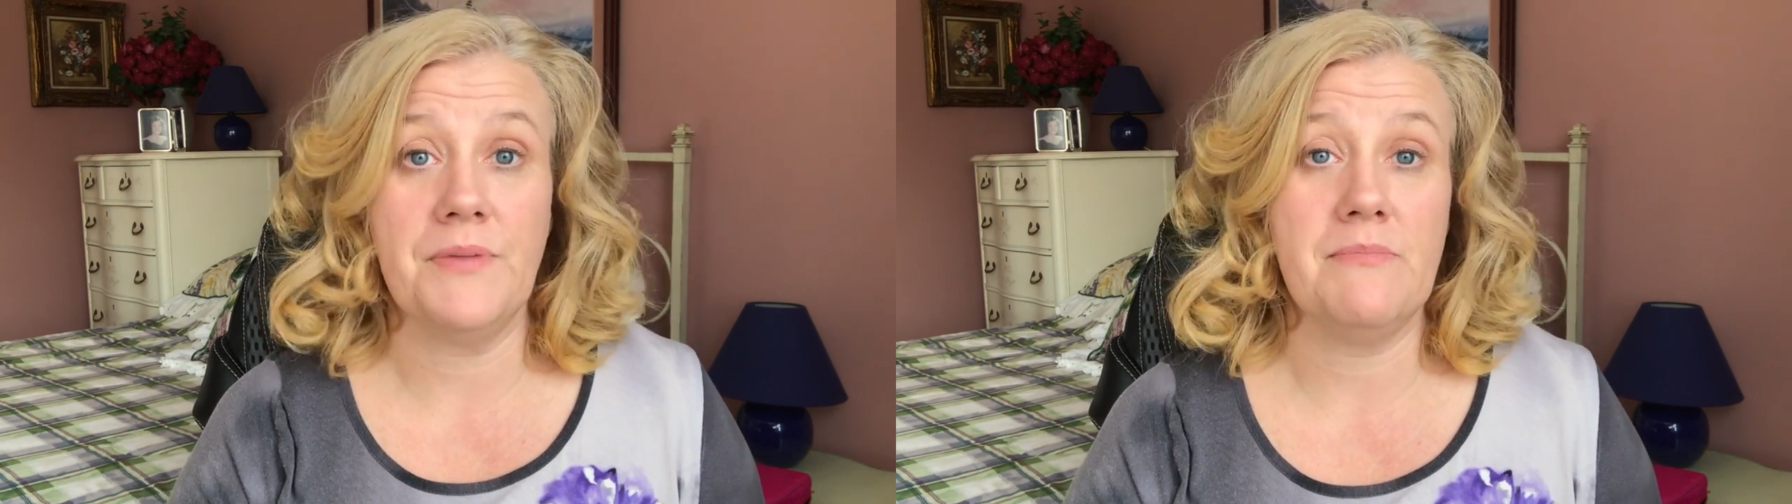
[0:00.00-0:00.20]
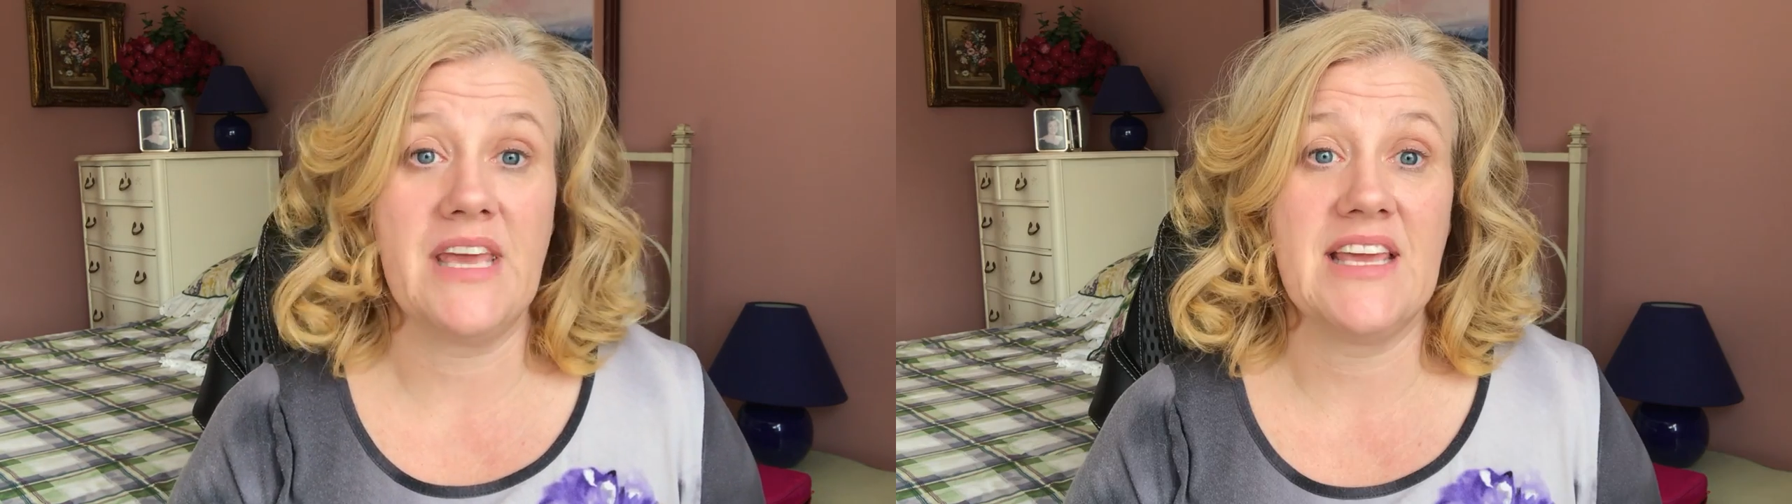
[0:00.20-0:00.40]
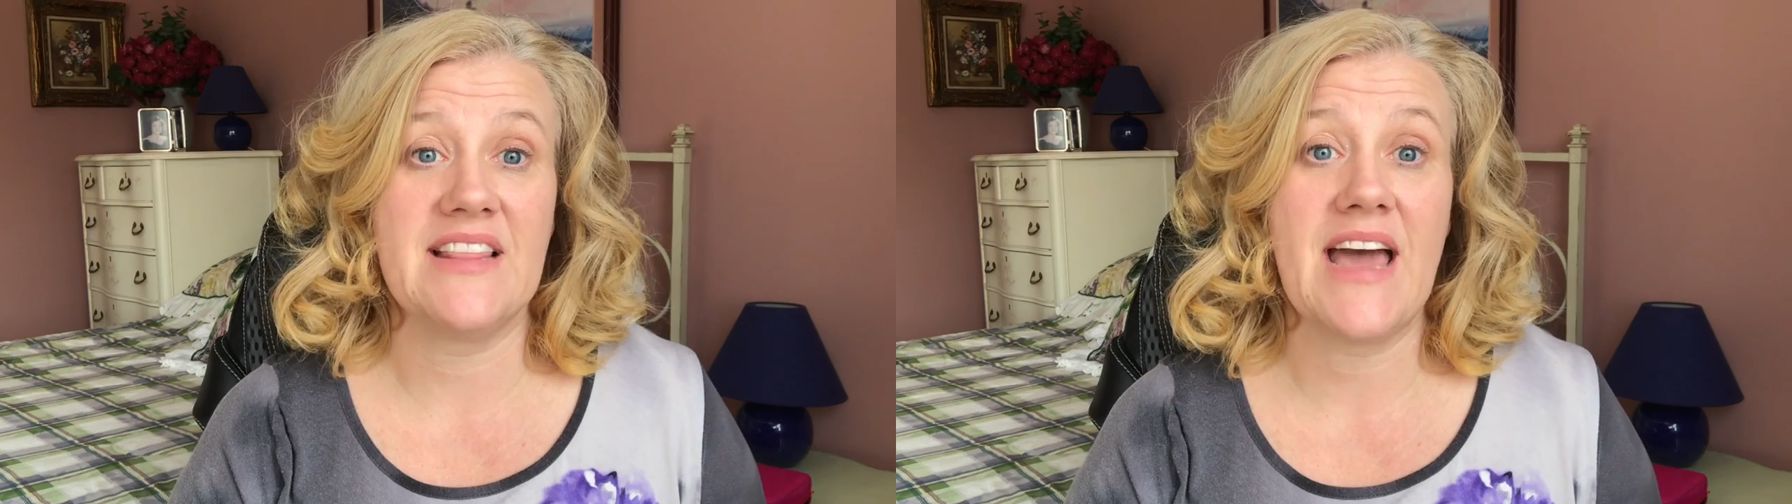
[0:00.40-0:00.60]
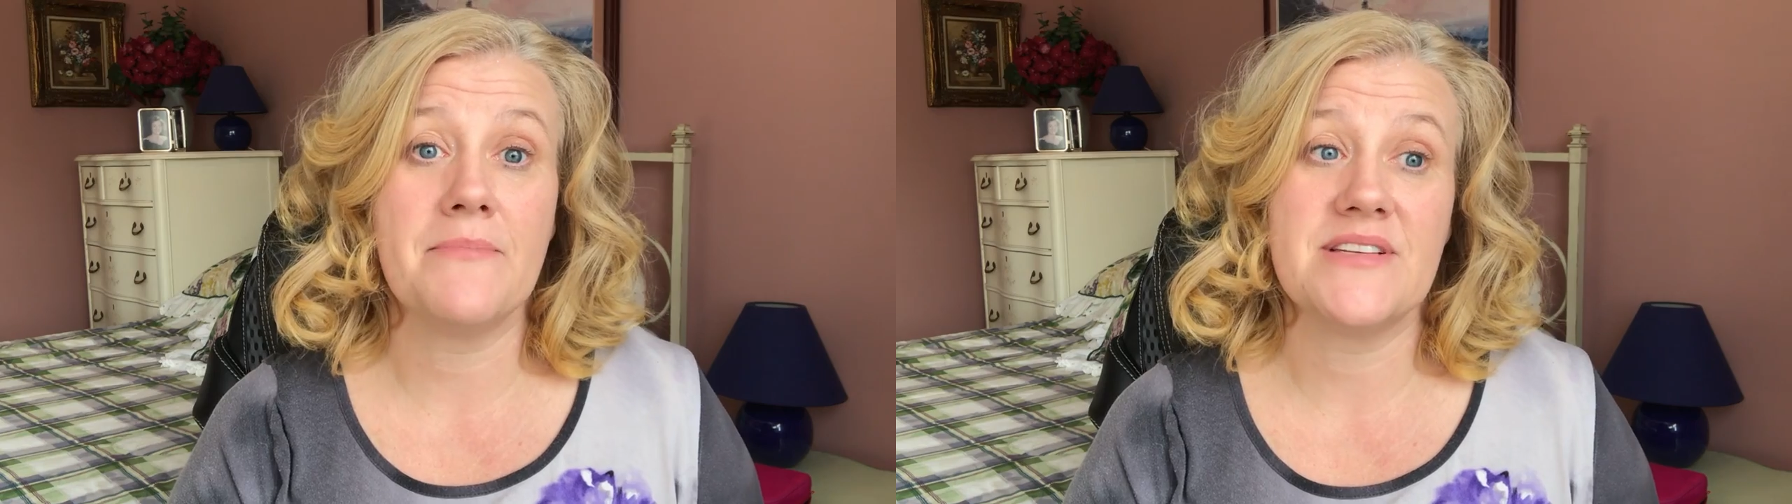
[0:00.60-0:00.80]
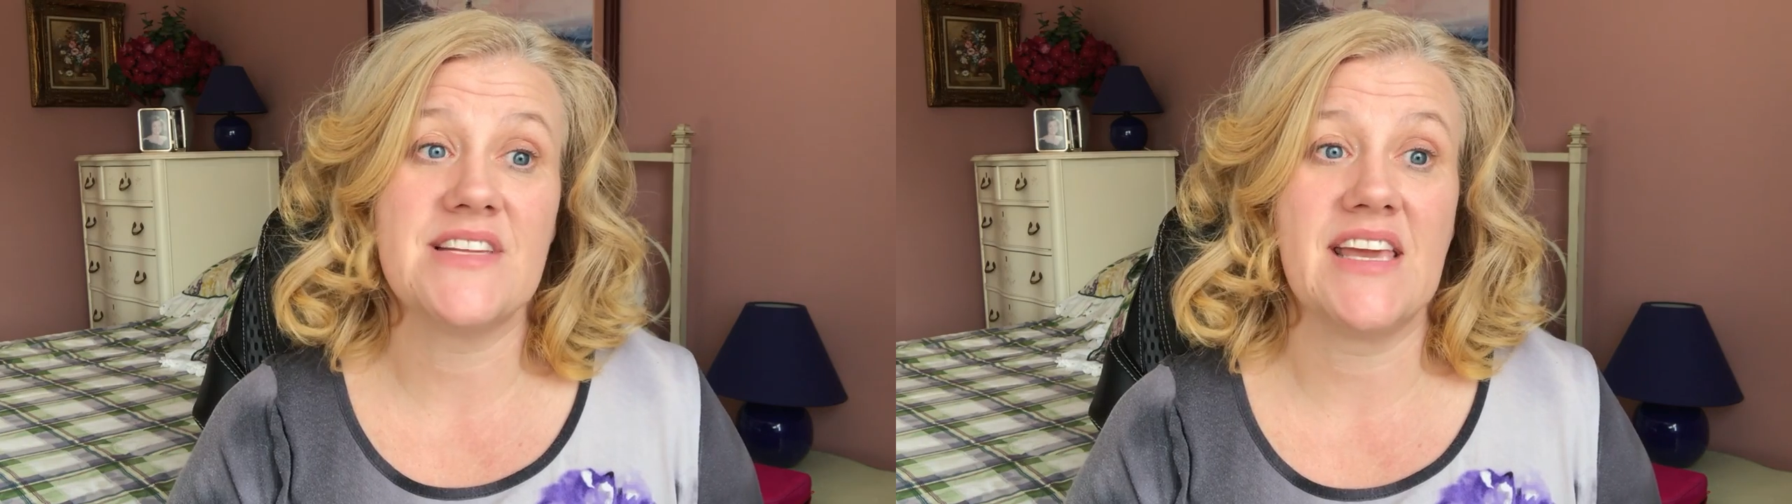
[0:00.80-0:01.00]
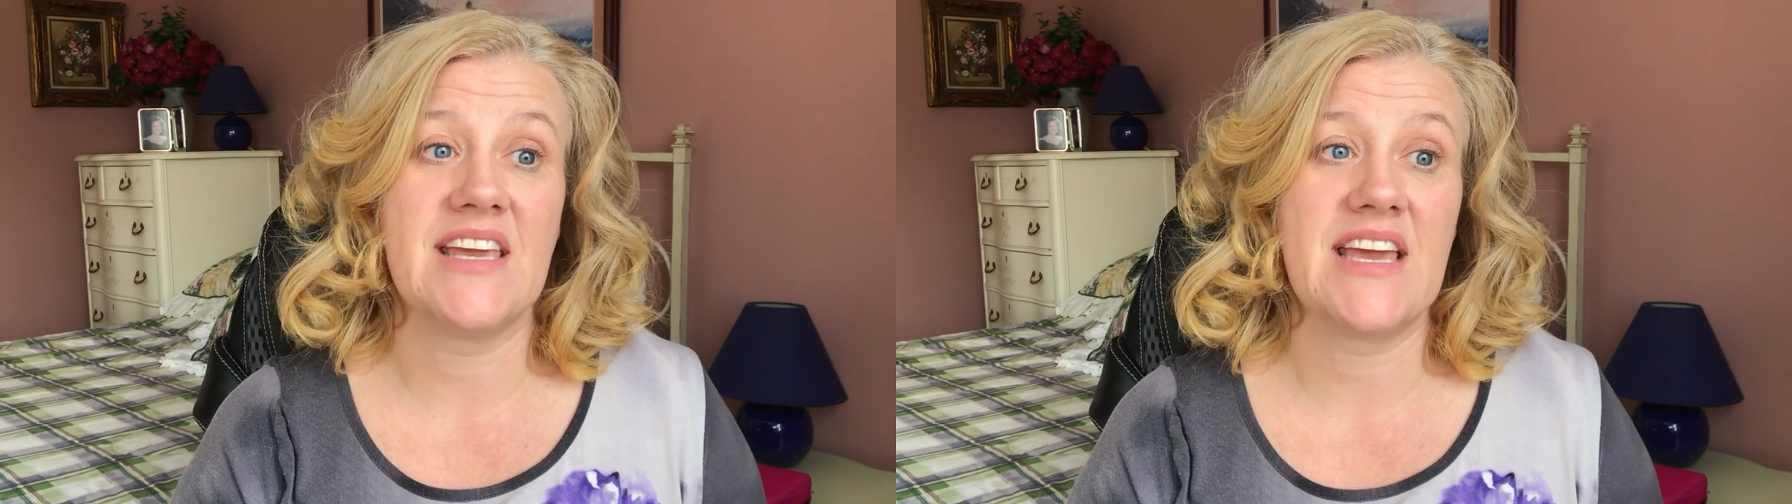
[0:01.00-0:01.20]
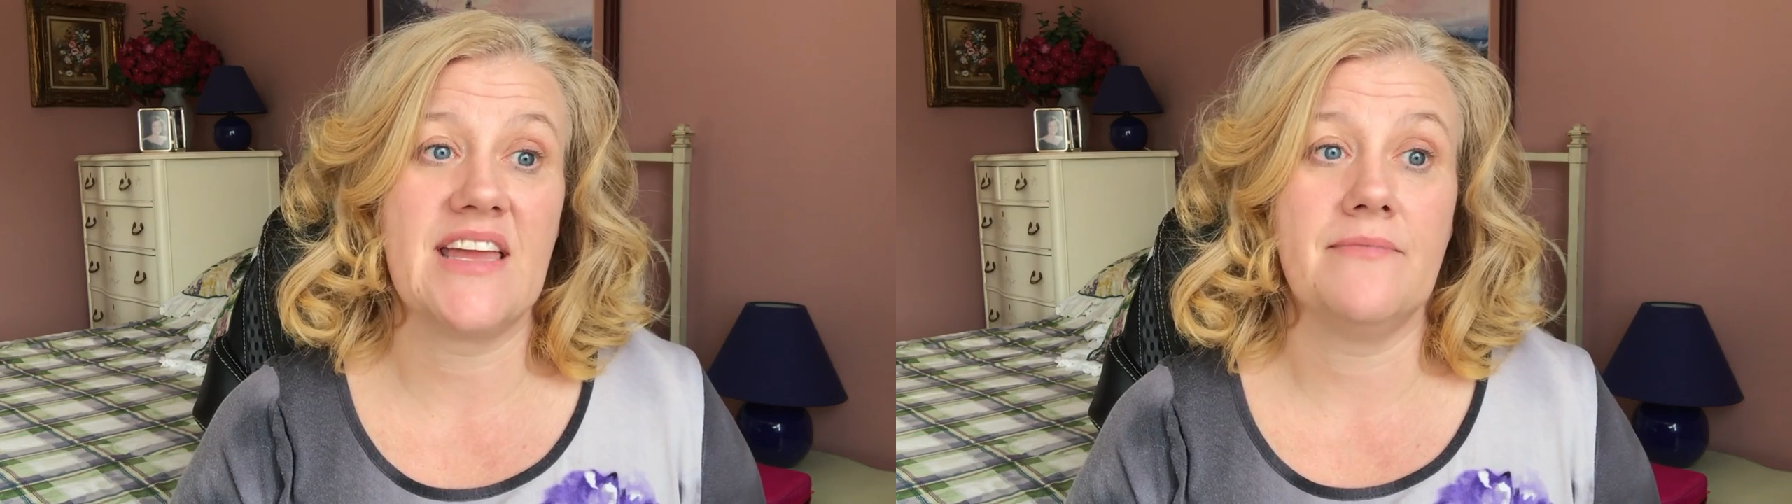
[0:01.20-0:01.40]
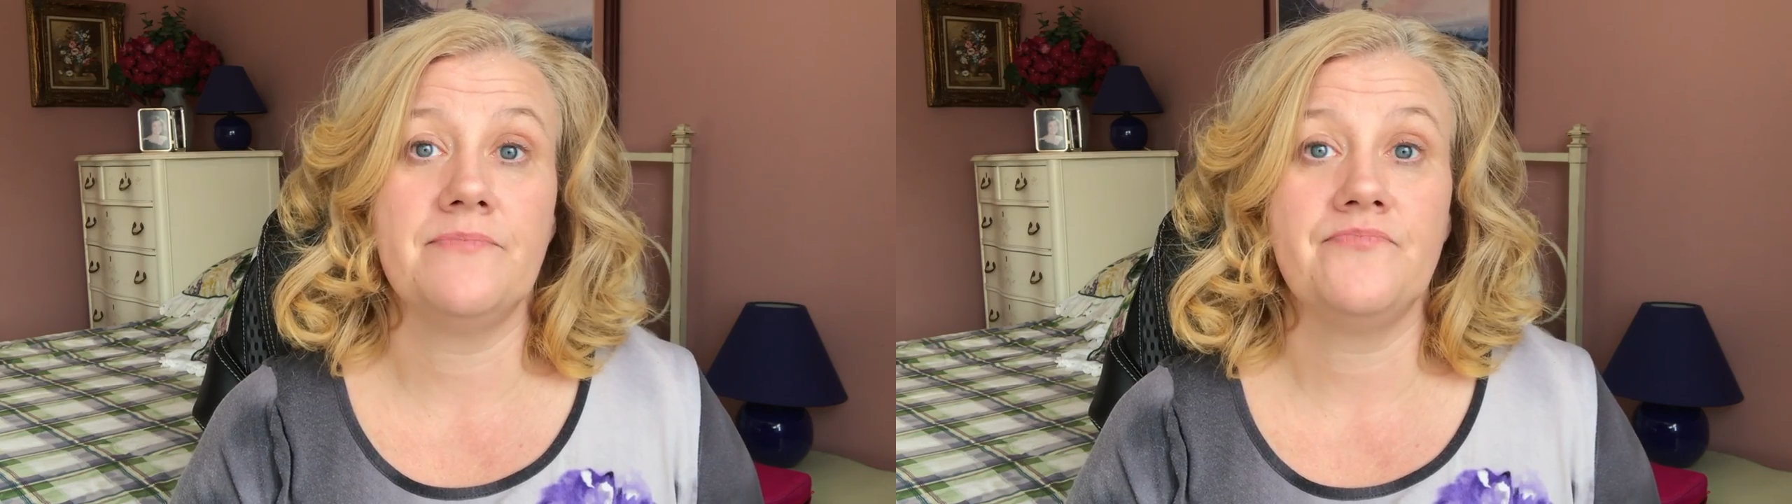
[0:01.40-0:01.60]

be making that mistake again.